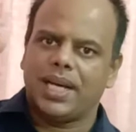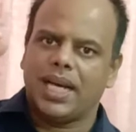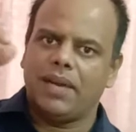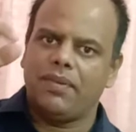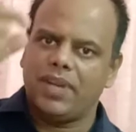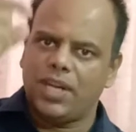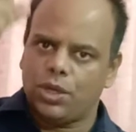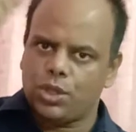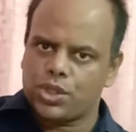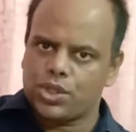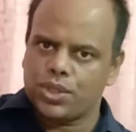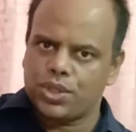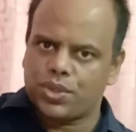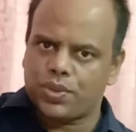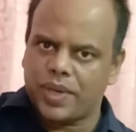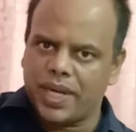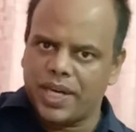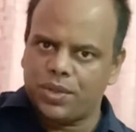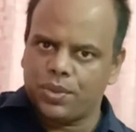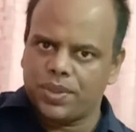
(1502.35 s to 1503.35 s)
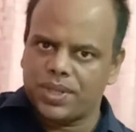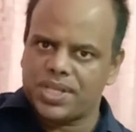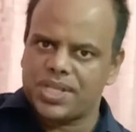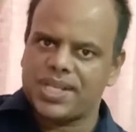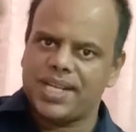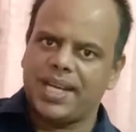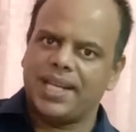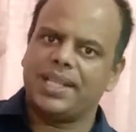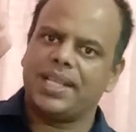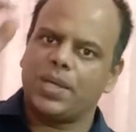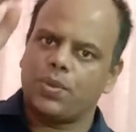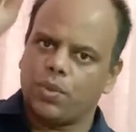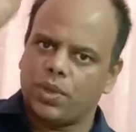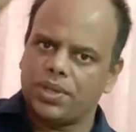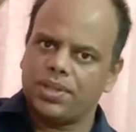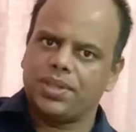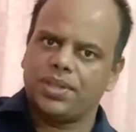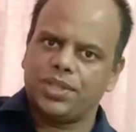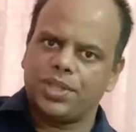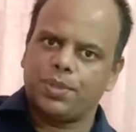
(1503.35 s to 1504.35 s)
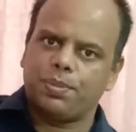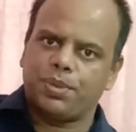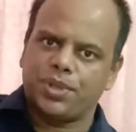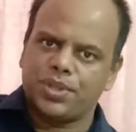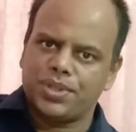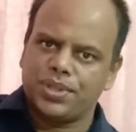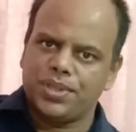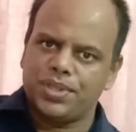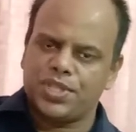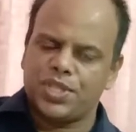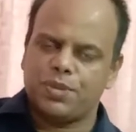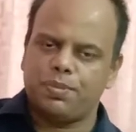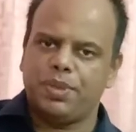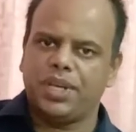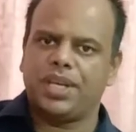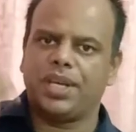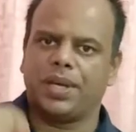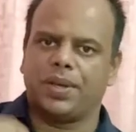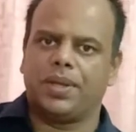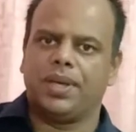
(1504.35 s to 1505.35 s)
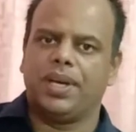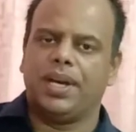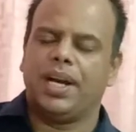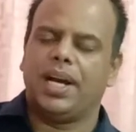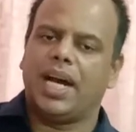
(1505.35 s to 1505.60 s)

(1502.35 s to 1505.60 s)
I will also try to understand that what the other person is speaking.